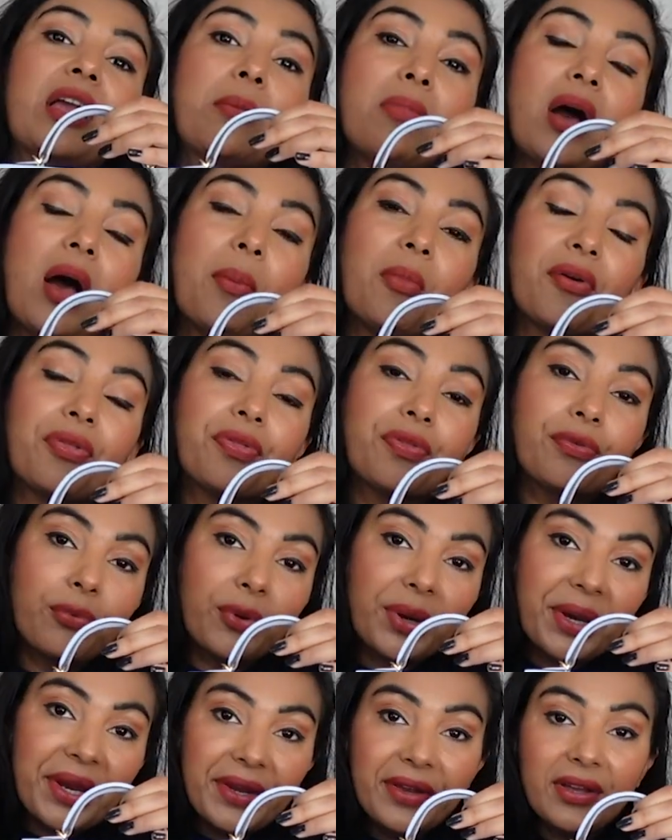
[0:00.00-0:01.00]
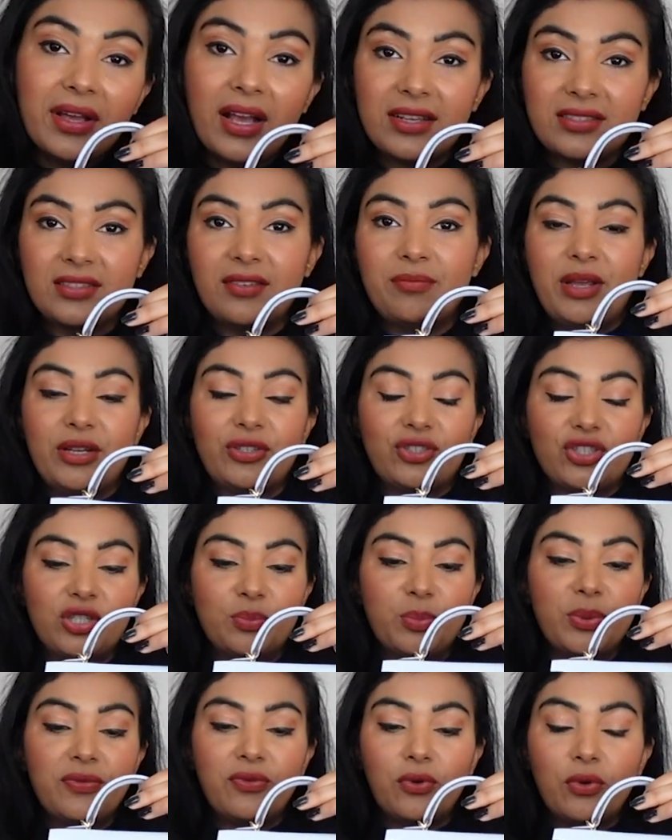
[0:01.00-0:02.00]
a mum of 3, as I
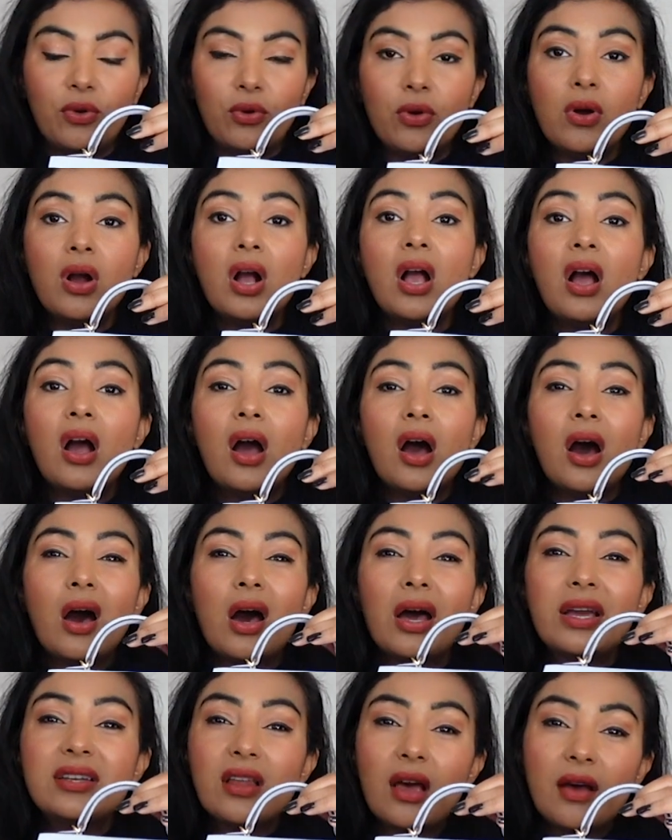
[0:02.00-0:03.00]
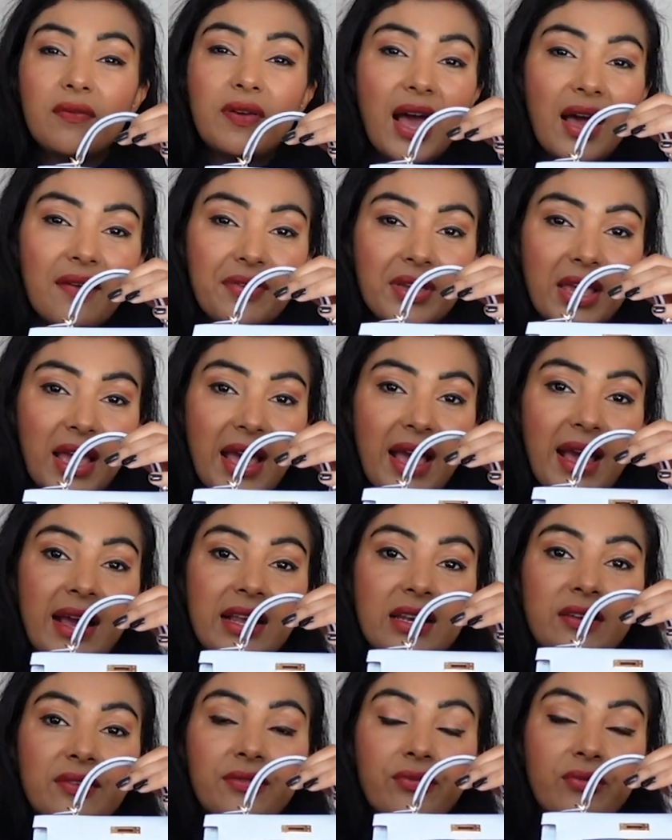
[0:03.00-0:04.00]
mentioned before, I love having a
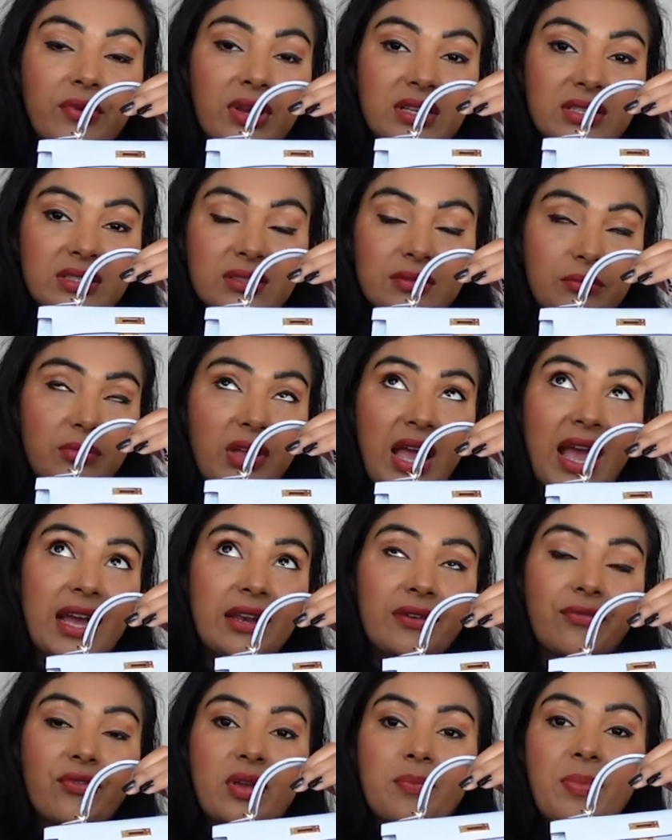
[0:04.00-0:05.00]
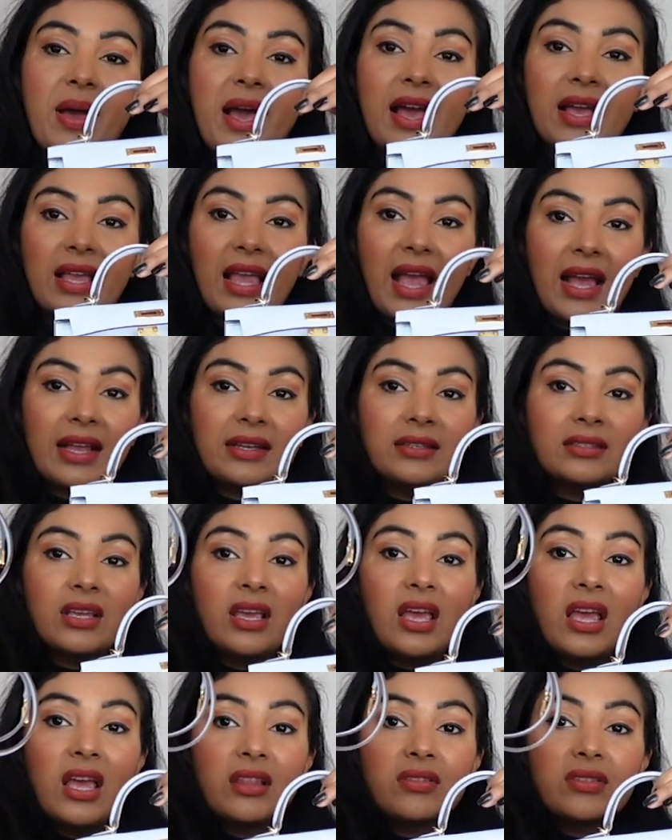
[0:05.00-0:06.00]
hand-free bag, and
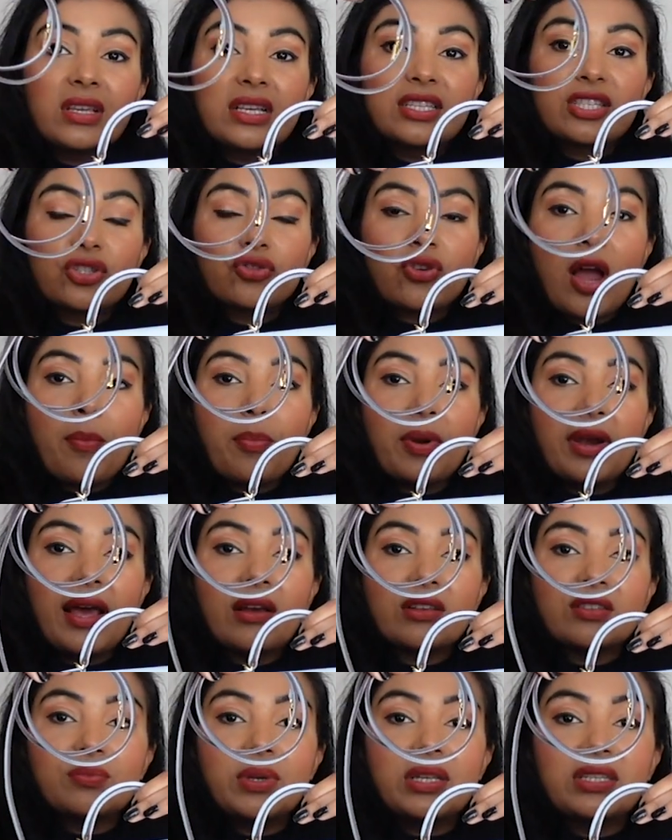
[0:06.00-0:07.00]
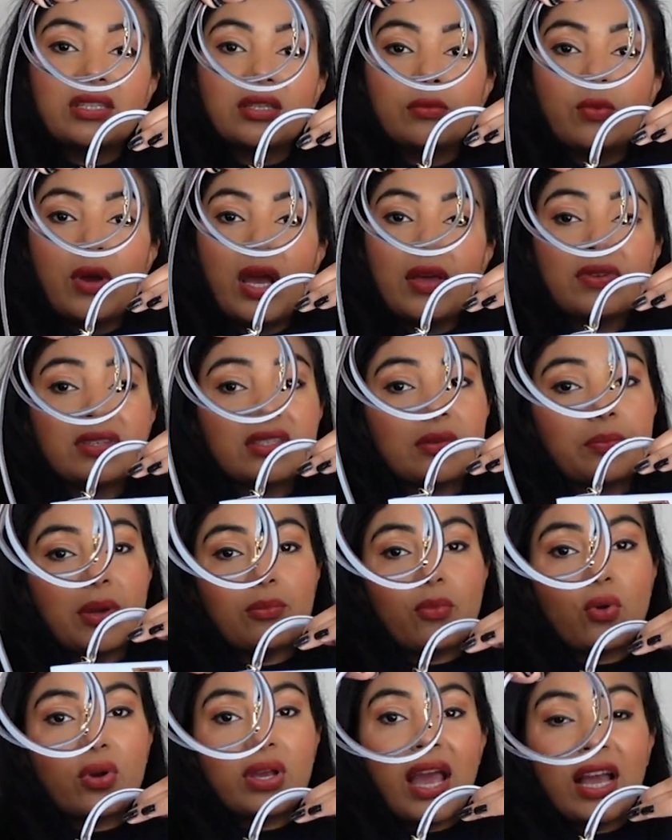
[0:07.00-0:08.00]
the strap allows me to wear this a
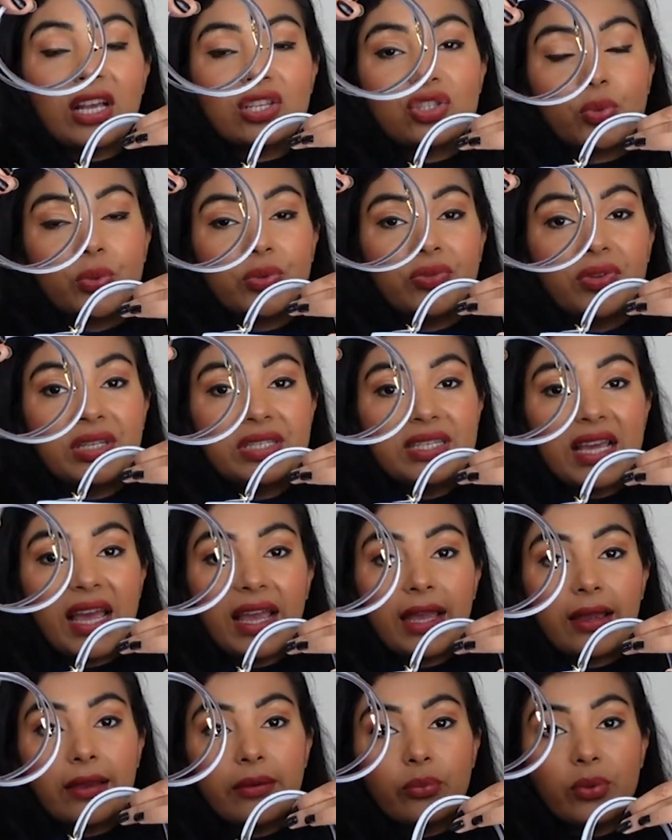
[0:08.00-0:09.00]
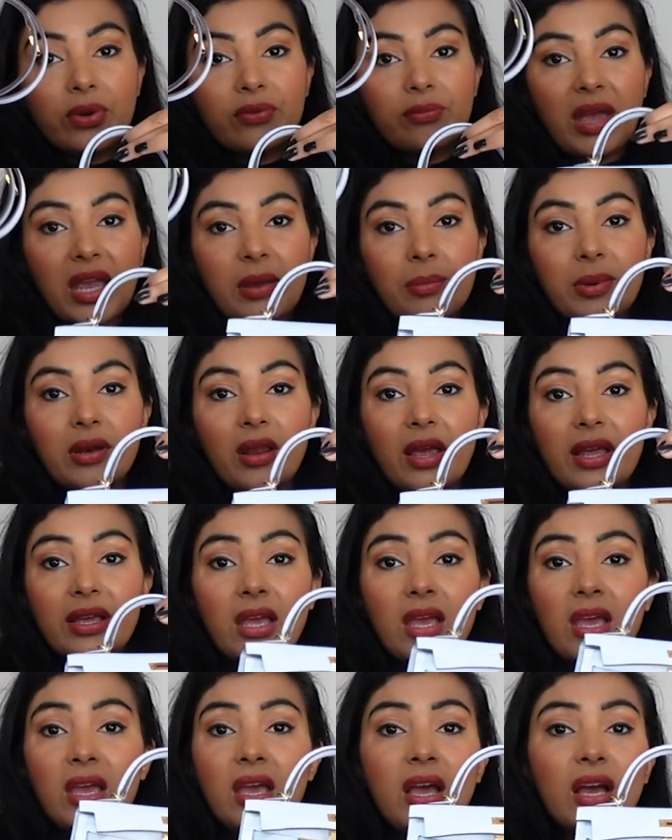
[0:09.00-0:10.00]
bit more casual in the day with maybe like
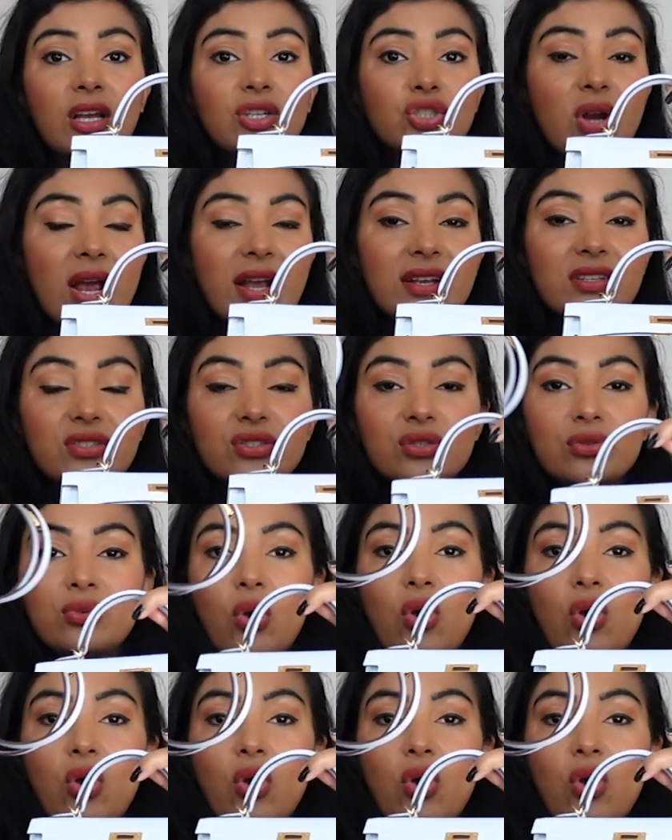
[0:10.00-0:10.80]
a tracksuit